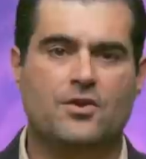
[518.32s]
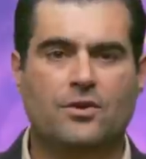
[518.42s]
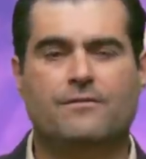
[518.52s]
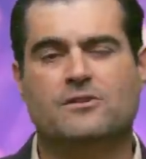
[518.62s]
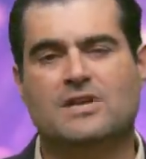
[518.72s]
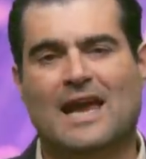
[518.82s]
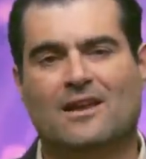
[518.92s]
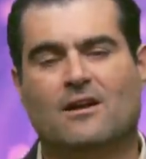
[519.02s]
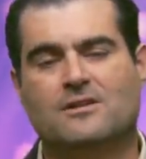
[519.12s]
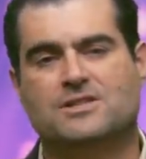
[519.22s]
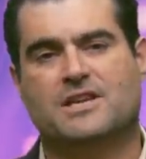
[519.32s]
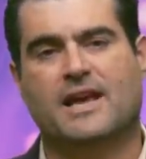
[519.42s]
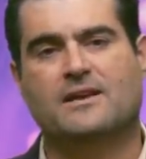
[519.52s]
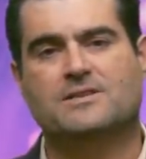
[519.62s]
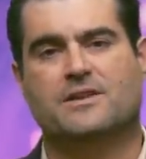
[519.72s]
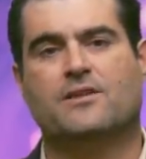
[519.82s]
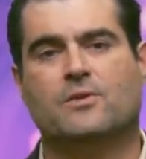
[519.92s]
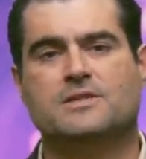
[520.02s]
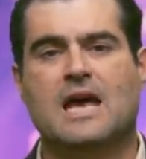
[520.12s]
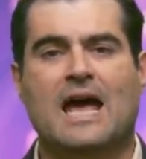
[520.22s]
The universe at large scales, in other
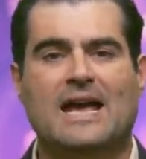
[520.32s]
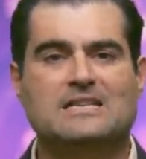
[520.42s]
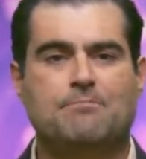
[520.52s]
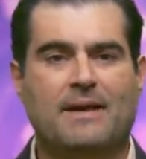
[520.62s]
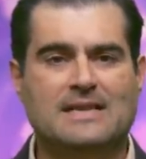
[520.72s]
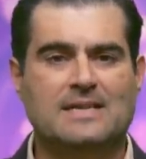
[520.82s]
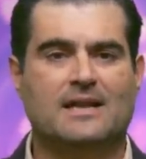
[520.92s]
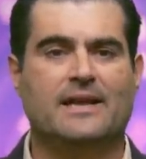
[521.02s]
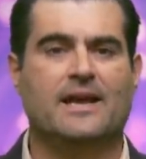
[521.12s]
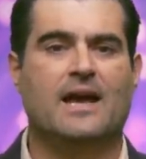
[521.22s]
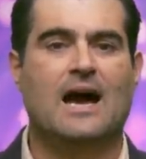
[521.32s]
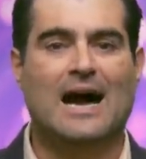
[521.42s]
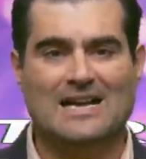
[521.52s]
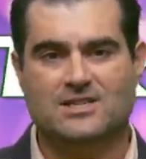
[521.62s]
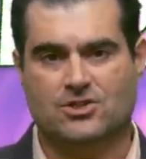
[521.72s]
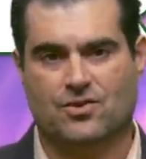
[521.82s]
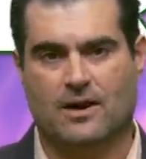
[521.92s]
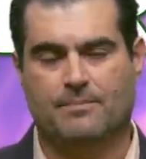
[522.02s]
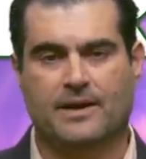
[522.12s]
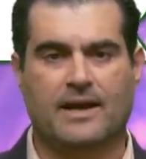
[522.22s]
words, is basically
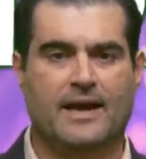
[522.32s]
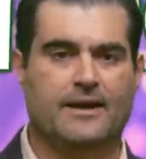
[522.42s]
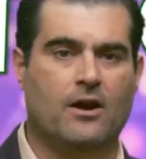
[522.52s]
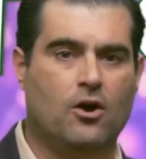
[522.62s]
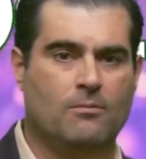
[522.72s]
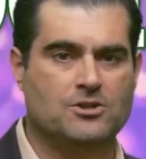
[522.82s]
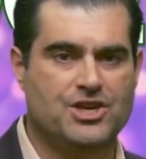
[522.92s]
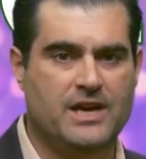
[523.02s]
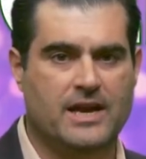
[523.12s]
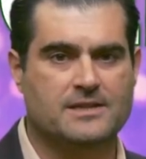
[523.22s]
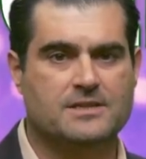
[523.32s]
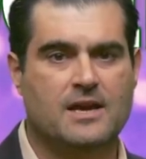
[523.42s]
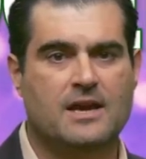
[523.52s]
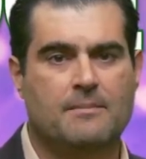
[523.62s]
isotropic and homogeneous.